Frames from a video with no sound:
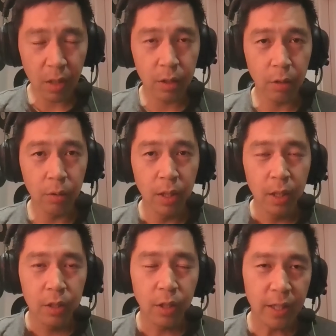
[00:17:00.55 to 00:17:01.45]
So,
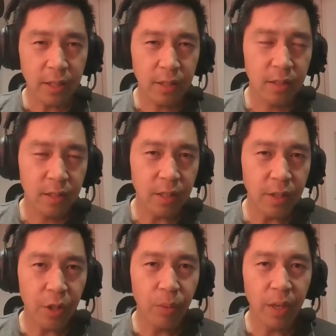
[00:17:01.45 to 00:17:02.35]
so I guess this is
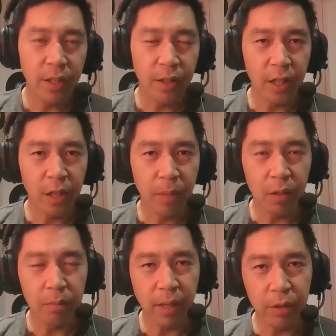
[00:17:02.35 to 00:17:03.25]
another way to think
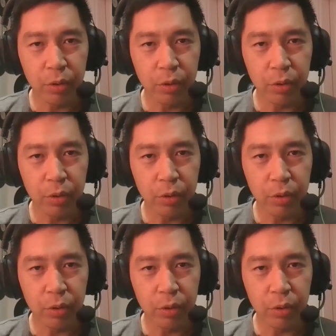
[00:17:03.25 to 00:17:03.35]
about